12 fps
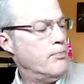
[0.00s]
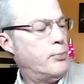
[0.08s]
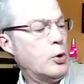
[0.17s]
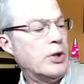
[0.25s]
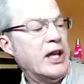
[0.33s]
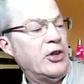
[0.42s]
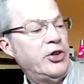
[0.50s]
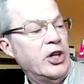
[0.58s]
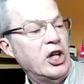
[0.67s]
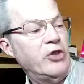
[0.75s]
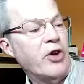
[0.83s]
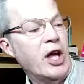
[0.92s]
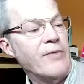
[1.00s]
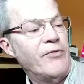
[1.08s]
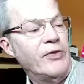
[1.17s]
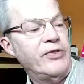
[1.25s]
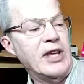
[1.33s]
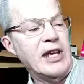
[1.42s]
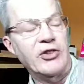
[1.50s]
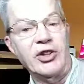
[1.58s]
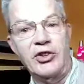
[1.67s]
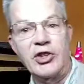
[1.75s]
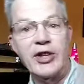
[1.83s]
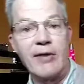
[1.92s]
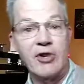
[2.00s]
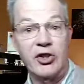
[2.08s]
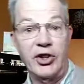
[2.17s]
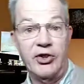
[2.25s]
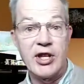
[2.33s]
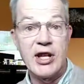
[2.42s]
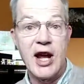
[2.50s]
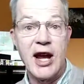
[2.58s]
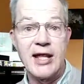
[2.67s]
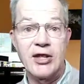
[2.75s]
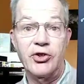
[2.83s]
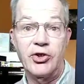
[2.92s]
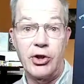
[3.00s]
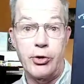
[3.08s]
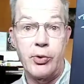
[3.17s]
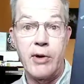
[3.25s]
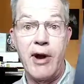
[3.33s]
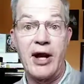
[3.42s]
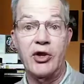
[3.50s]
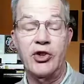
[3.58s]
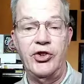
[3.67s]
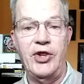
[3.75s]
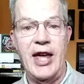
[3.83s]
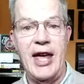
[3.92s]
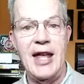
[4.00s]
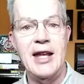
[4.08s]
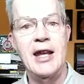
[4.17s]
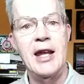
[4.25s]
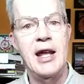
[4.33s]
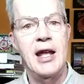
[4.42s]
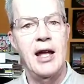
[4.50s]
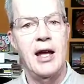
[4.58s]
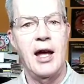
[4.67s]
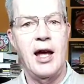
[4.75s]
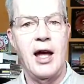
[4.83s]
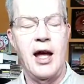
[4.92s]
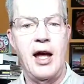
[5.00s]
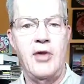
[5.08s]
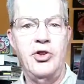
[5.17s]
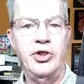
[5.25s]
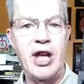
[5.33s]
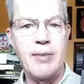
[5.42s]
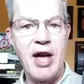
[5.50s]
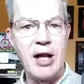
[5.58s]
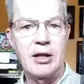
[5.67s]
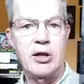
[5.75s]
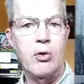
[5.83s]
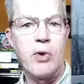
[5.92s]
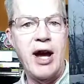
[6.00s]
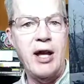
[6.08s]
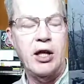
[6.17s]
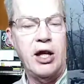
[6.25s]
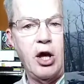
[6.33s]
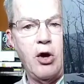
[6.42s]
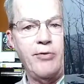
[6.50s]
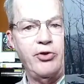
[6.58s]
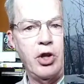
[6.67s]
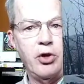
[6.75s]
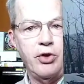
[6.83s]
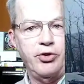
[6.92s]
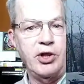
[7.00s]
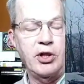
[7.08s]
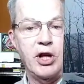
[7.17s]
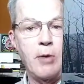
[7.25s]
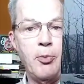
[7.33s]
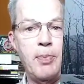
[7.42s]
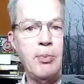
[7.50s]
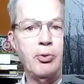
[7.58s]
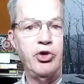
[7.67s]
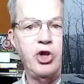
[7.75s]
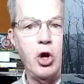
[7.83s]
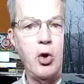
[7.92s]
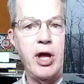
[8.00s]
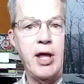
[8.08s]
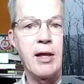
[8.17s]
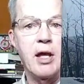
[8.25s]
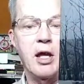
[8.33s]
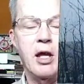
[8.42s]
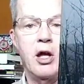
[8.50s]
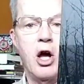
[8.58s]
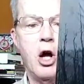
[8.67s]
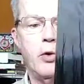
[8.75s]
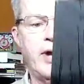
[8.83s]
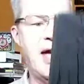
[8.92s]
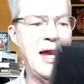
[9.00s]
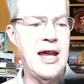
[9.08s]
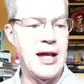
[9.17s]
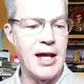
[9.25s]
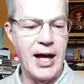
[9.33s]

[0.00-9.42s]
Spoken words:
Bootleg Series Volume 15, 67 to 69. This is a 3-record set. This came out a little while ago. I've seen a couple people show it already.